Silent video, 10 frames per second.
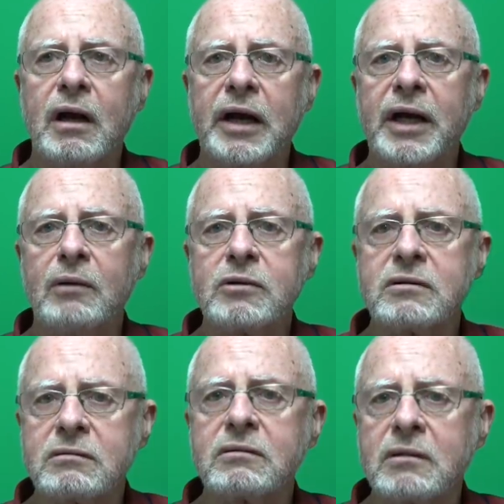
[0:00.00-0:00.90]
I
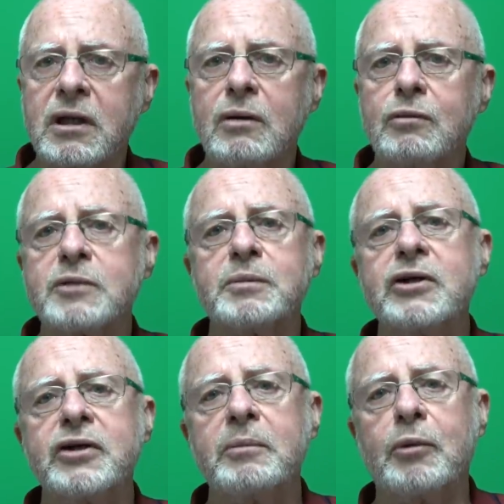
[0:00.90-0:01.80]
would, whisper
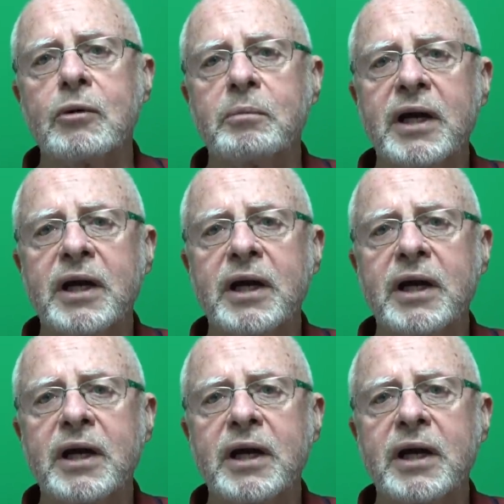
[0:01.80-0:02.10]
a report